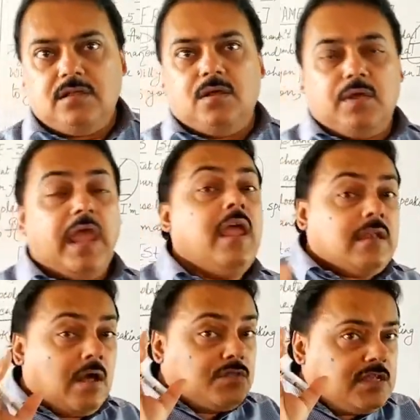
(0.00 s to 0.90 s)

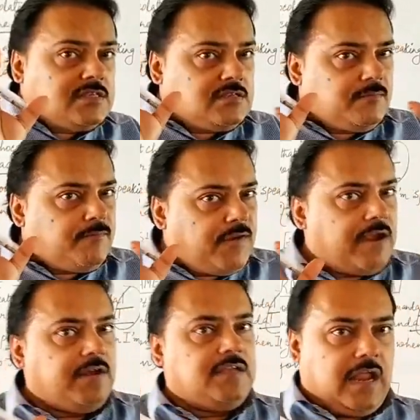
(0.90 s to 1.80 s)
Okay? Now this
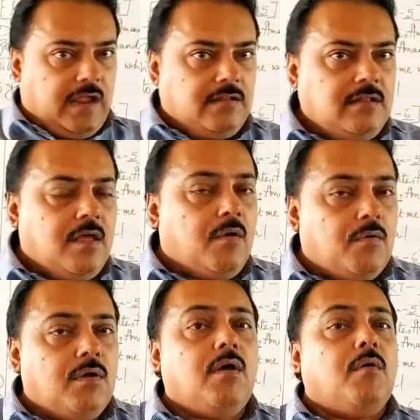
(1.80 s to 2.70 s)
fairy tale
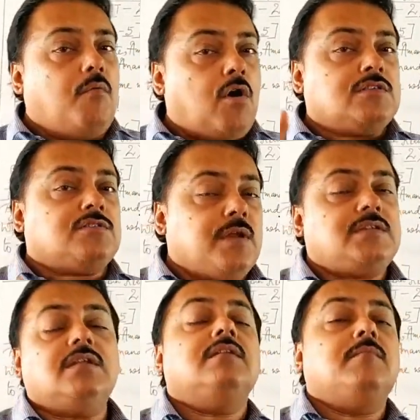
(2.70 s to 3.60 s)
was
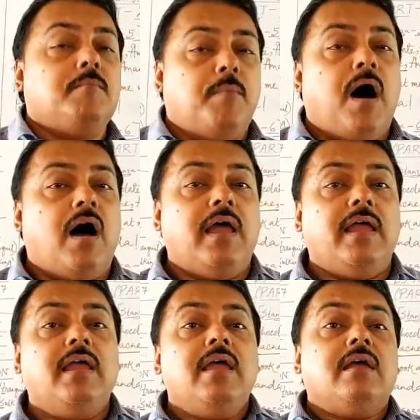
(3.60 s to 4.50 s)
written
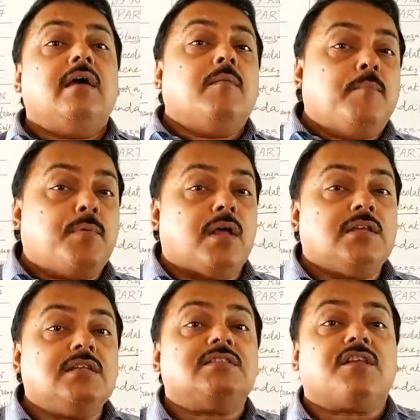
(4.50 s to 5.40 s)
by
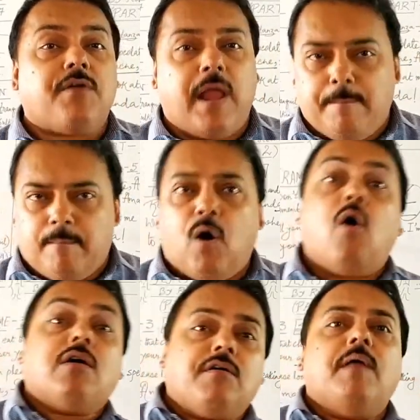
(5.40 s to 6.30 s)
Brothers Grimm,
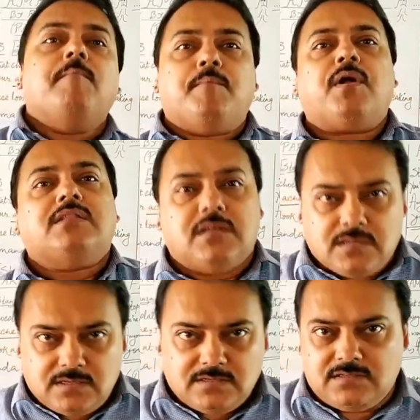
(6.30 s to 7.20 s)
or Grimm
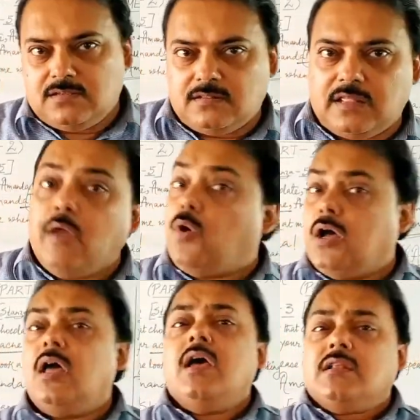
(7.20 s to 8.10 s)
brothers. They
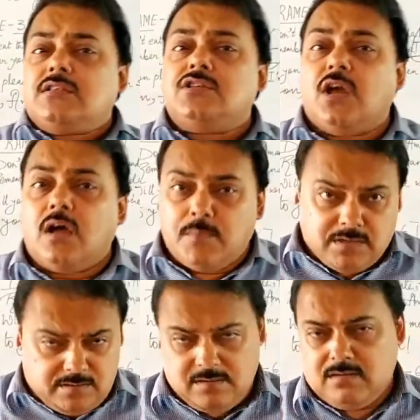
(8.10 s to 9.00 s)
were
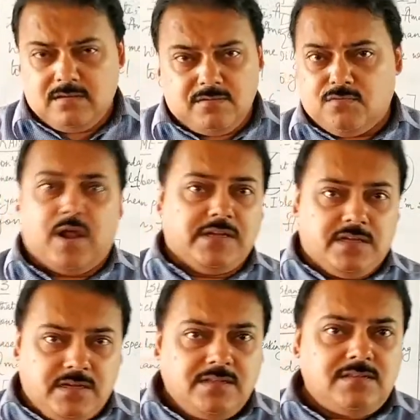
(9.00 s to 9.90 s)
German
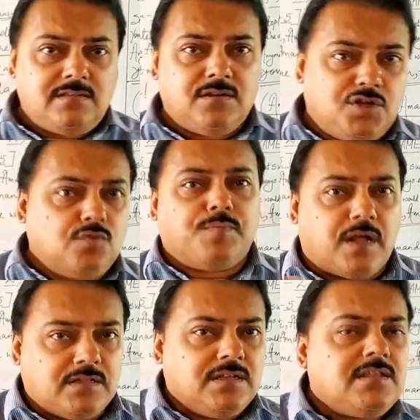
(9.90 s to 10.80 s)
writers, 2
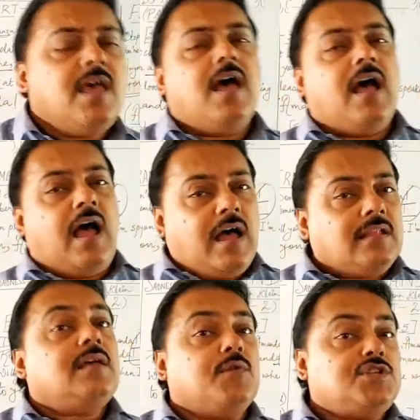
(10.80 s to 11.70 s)
brothers,
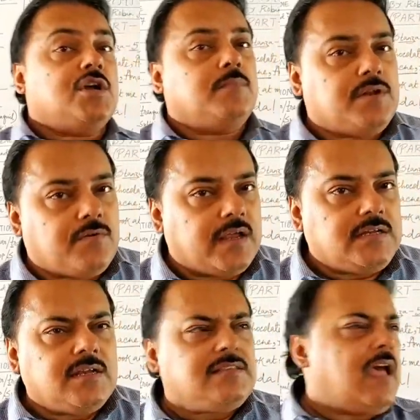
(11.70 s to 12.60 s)
and they were German
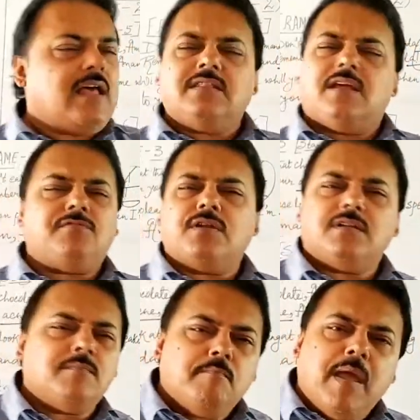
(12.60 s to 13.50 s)
writers, and they had
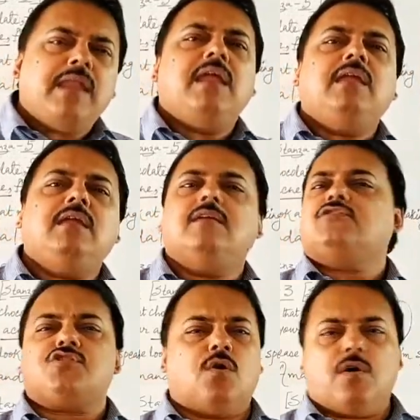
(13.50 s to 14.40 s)
written many
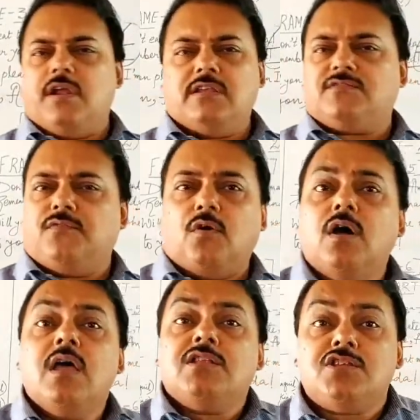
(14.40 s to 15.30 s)
stories
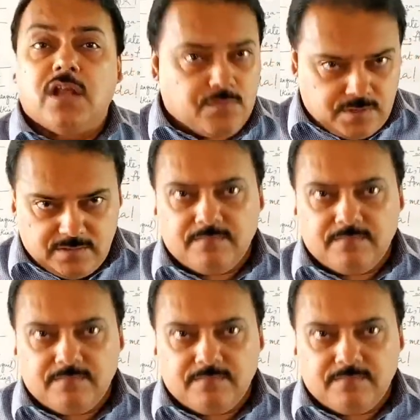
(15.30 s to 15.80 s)
for children.